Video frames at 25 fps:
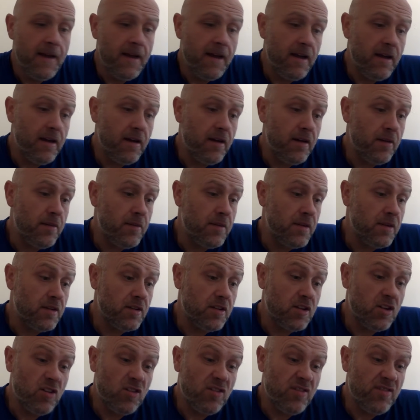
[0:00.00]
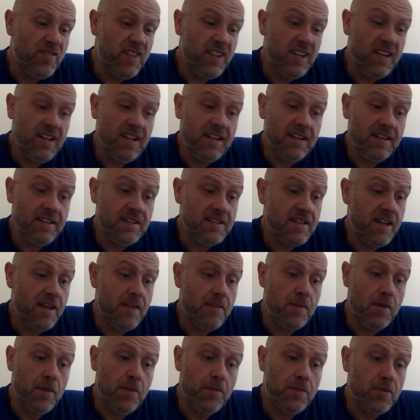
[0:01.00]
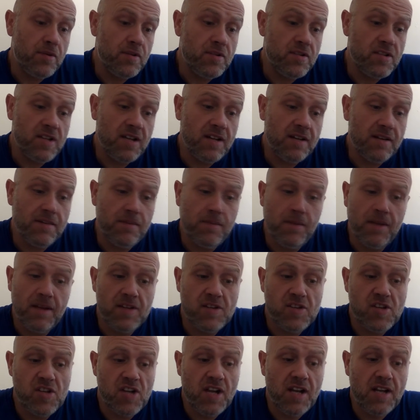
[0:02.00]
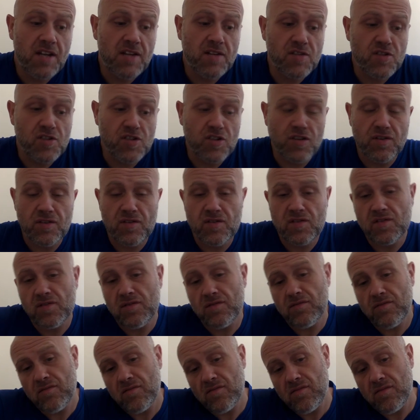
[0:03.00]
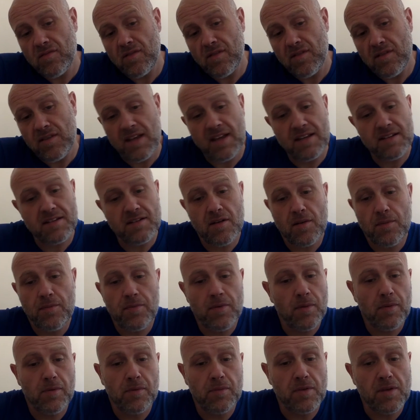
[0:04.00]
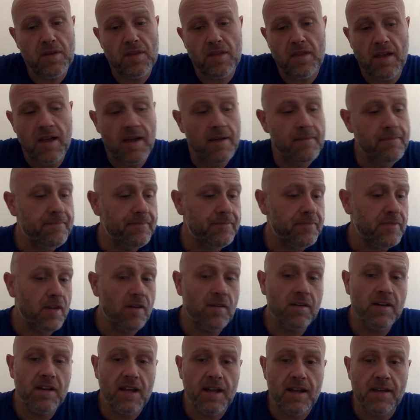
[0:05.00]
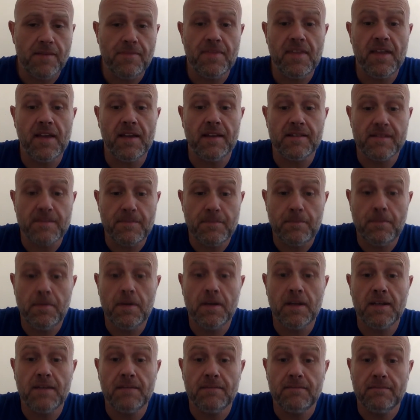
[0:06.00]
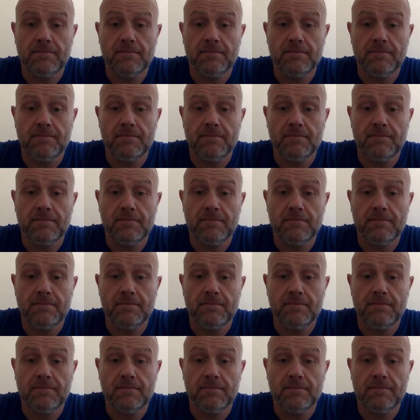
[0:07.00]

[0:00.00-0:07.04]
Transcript: And gut feelings, yeah, my project may change, and there's no problem with that. Okay, thanks. Bye.